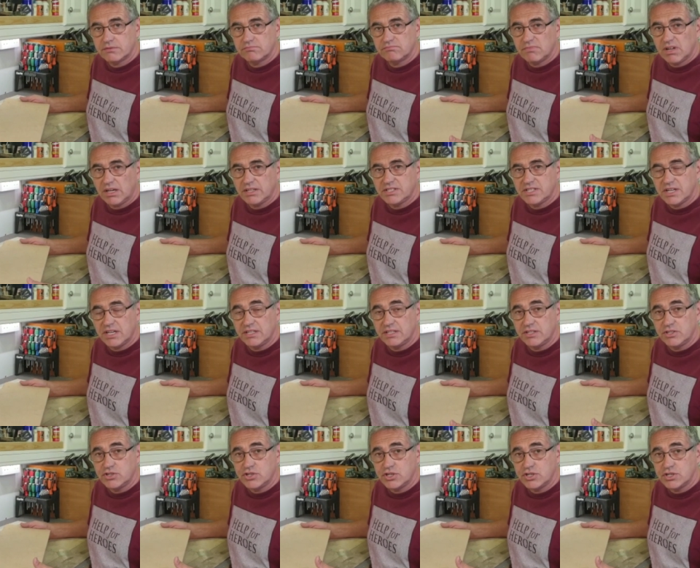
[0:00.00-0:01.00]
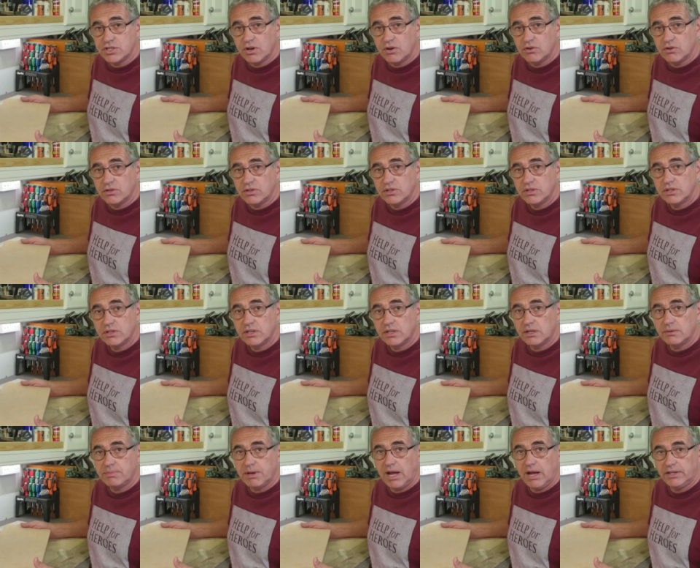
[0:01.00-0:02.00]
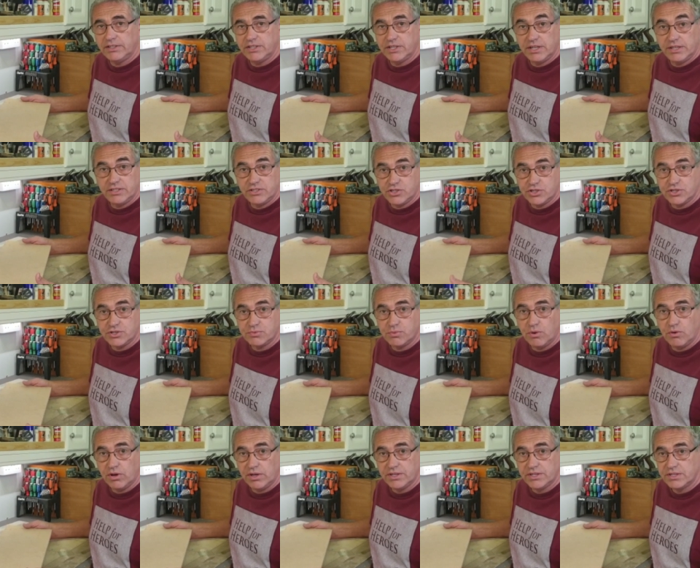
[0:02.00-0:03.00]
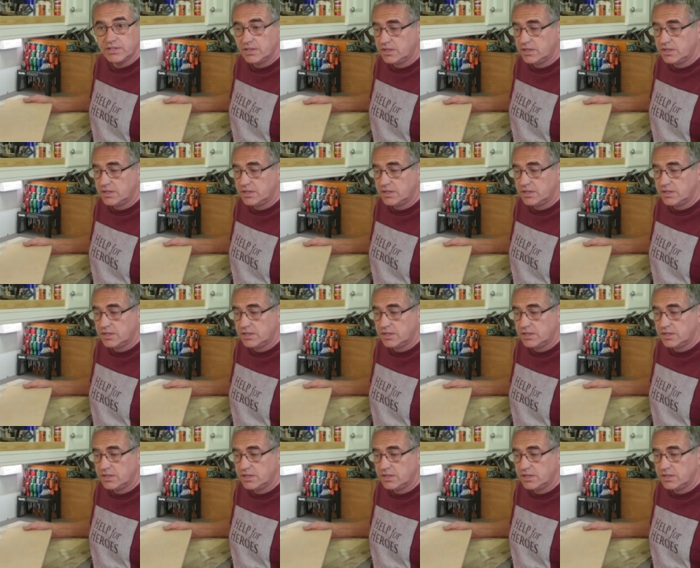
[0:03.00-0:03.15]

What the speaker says: 18 inches long and about 8 inches wide.